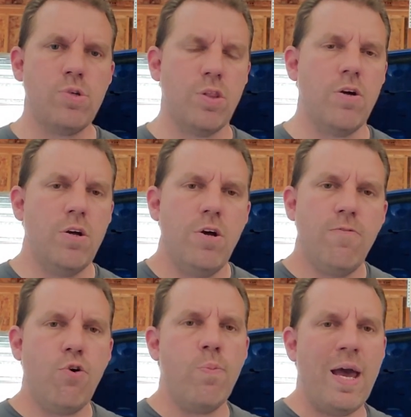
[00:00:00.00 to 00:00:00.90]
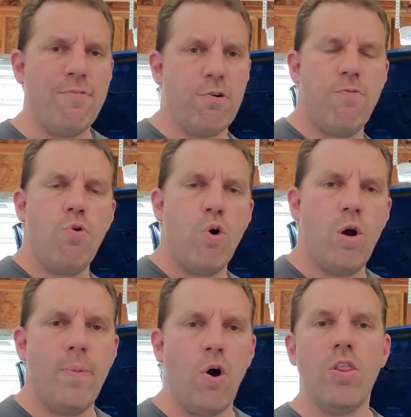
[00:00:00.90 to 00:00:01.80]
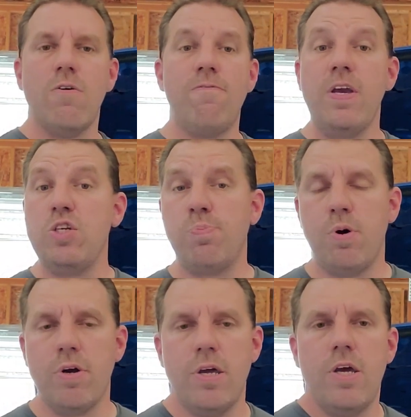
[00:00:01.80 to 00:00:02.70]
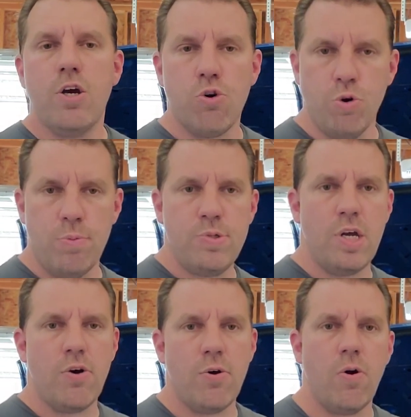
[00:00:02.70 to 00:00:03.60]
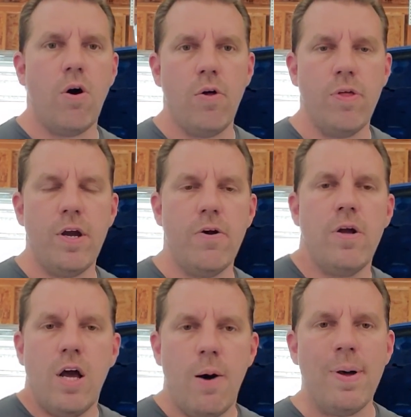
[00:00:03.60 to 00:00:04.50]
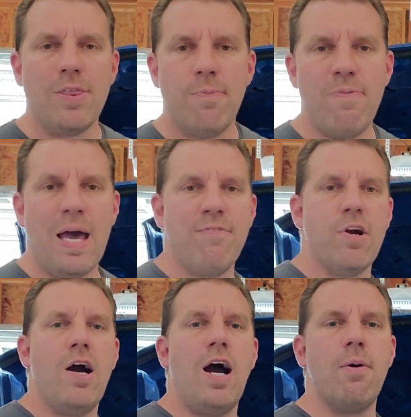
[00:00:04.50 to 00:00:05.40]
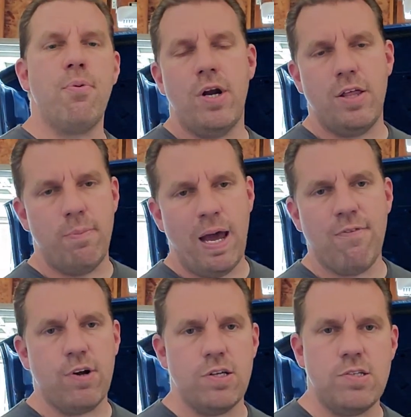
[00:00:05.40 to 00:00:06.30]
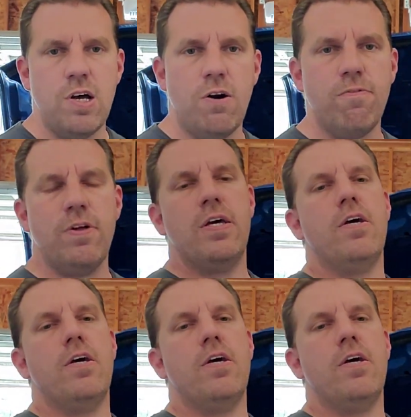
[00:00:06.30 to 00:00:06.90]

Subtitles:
on the Ford Maverick forum, on the Facebook groups that are on there about the Maverick Hybrid and the Maverick itself.